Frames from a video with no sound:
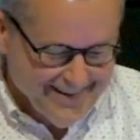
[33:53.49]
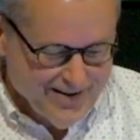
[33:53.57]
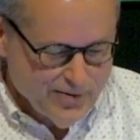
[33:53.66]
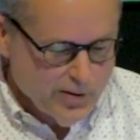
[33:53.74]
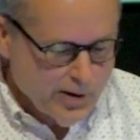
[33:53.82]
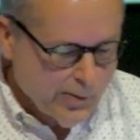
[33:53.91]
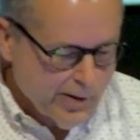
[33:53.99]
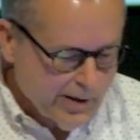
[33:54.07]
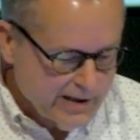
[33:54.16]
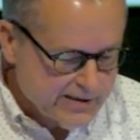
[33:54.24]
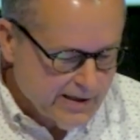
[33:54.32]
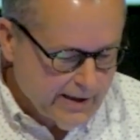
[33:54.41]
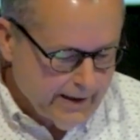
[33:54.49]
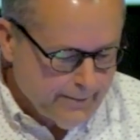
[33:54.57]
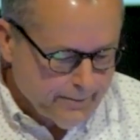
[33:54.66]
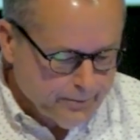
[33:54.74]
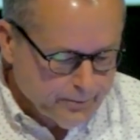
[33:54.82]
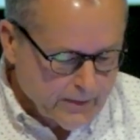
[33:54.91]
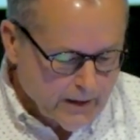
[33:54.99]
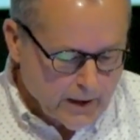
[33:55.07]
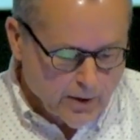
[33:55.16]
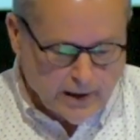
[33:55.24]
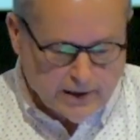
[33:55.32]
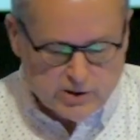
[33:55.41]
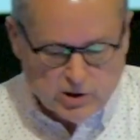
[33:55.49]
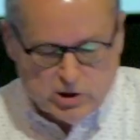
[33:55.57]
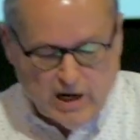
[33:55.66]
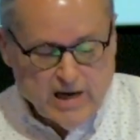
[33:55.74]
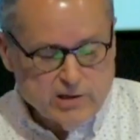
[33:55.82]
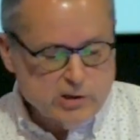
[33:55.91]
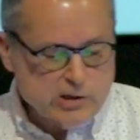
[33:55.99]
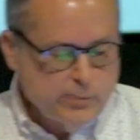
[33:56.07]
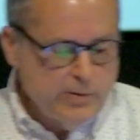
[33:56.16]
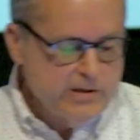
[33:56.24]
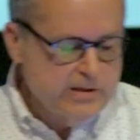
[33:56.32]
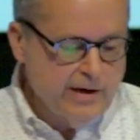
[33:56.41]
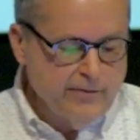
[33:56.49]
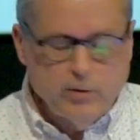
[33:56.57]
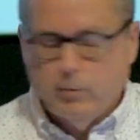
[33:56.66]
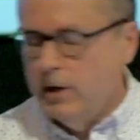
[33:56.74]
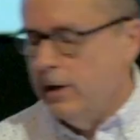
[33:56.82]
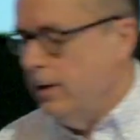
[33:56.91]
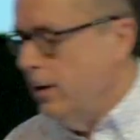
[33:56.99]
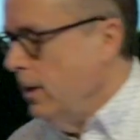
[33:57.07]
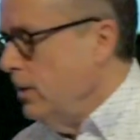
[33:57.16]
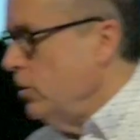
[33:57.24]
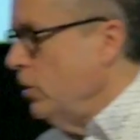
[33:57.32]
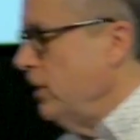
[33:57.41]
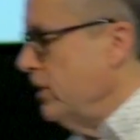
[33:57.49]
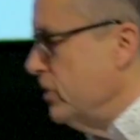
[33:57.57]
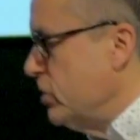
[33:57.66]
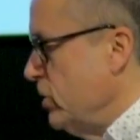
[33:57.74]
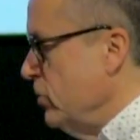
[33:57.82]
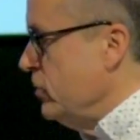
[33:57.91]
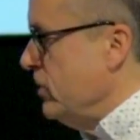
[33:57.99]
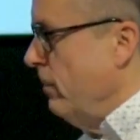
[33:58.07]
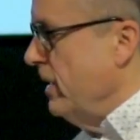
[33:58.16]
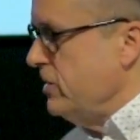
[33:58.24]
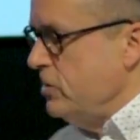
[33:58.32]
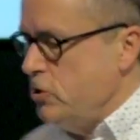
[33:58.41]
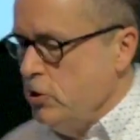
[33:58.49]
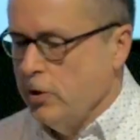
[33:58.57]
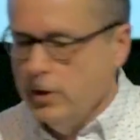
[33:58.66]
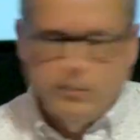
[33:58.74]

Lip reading: What do I want to tell you? All right, so giants will speak to everybody. You need to choose the message you're going to